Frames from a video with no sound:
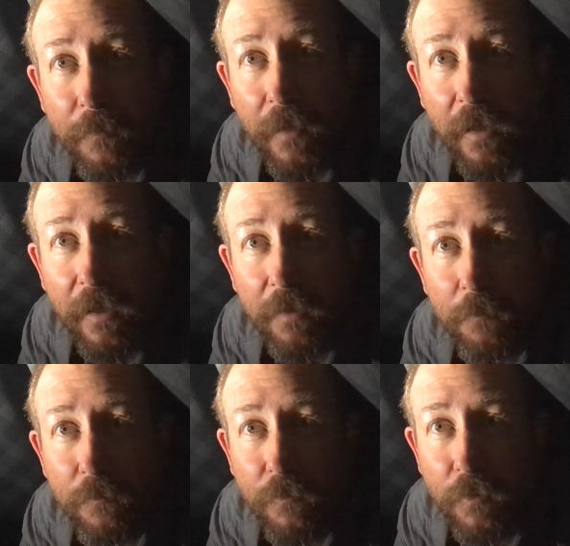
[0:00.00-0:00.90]

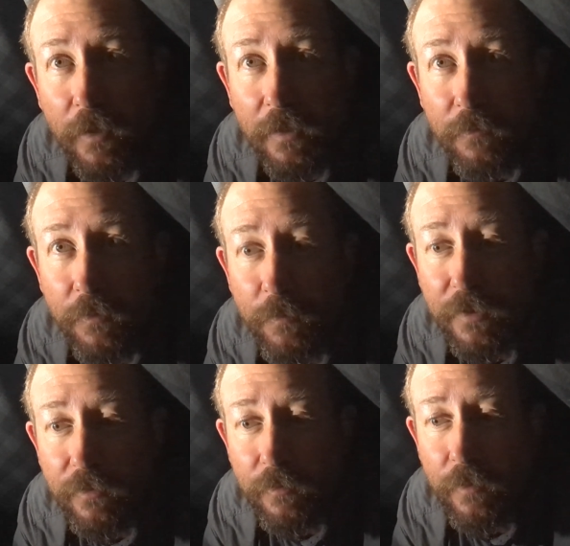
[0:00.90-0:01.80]
Ground was a bit
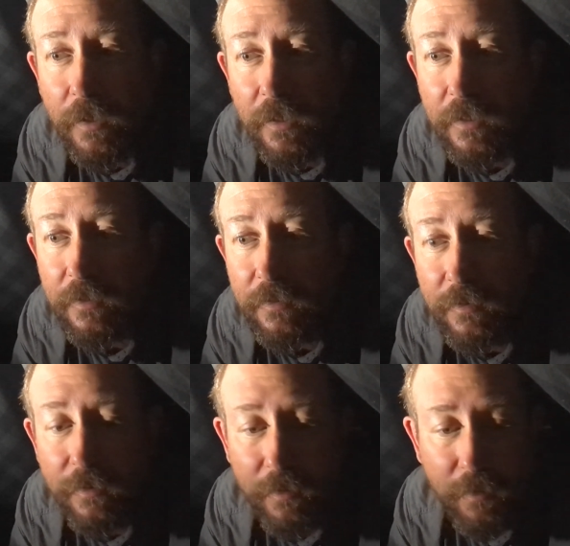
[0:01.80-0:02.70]
too hard,
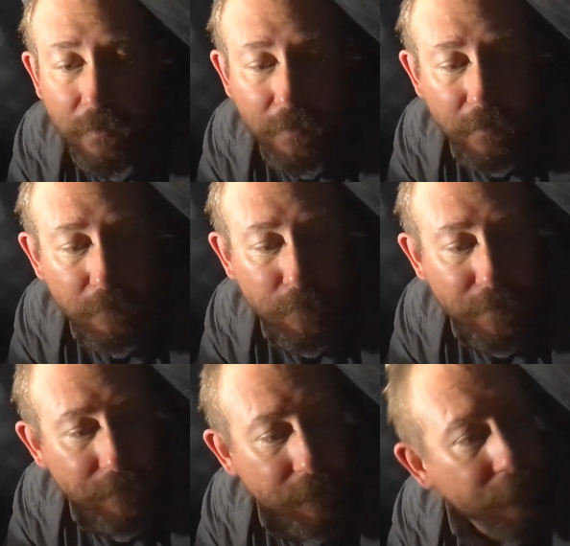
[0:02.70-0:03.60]
but
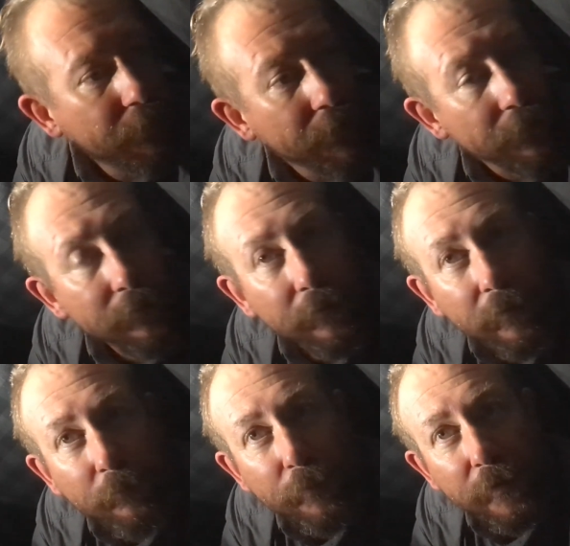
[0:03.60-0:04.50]
other than that,
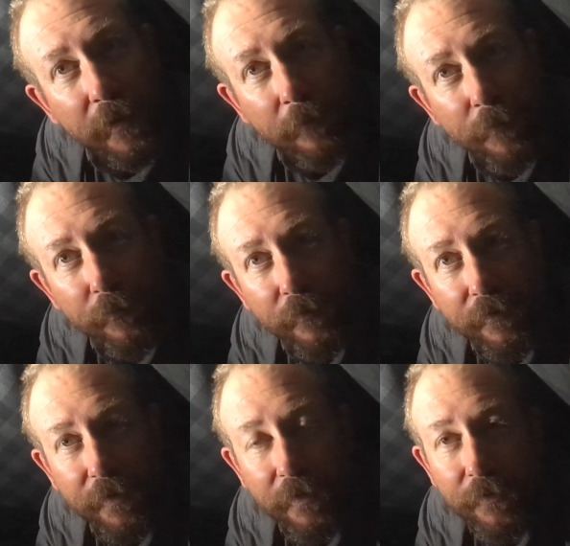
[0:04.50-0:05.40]
I'm pretty happy with the
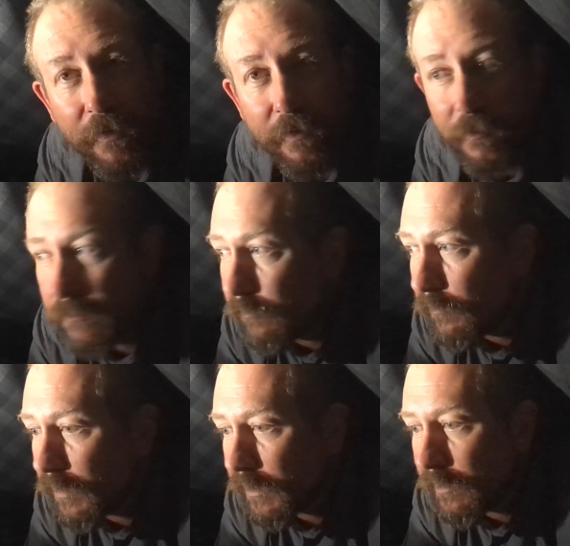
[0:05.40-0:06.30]
shelter.
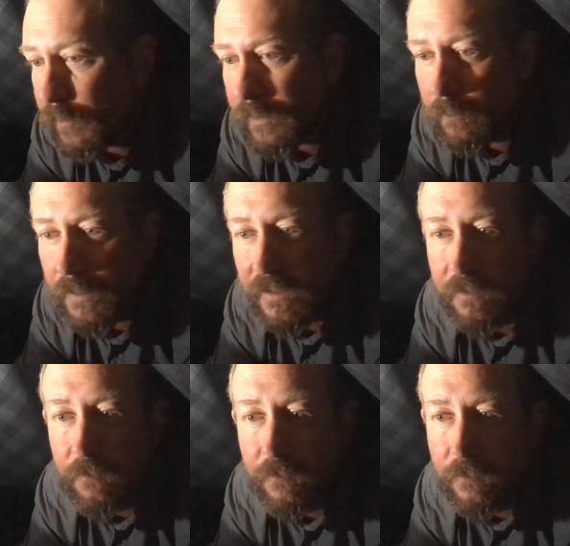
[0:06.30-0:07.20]
Like, I went to
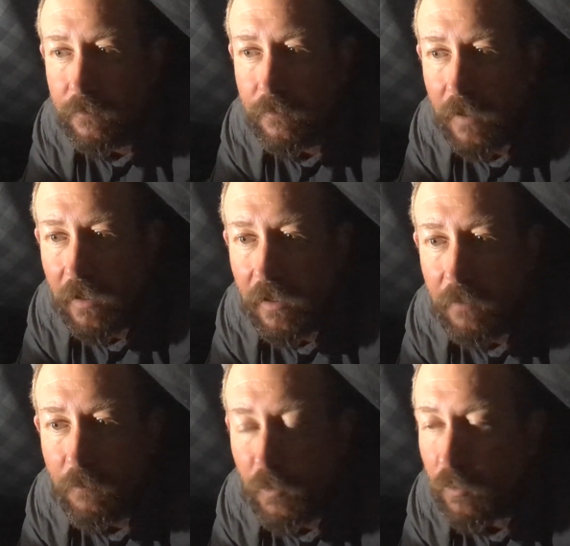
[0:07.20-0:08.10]
bed,
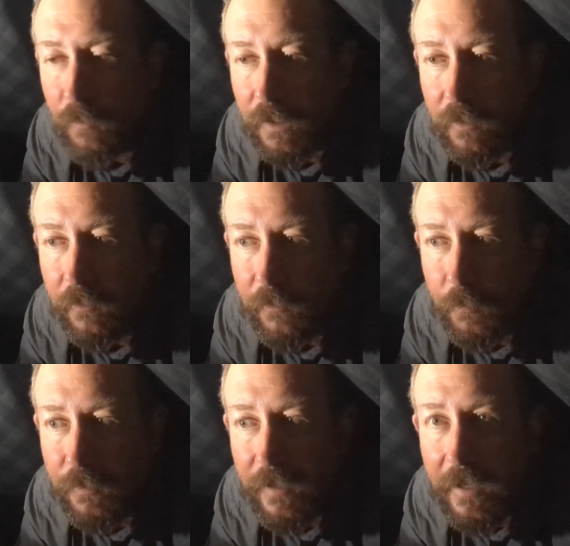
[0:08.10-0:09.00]
all my clothes
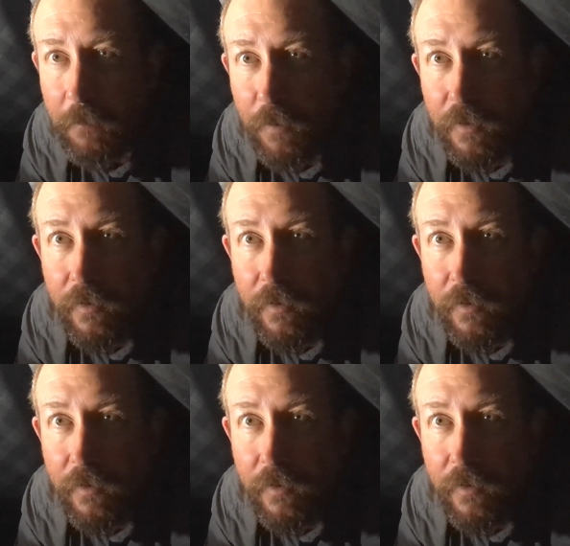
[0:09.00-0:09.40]
were damp,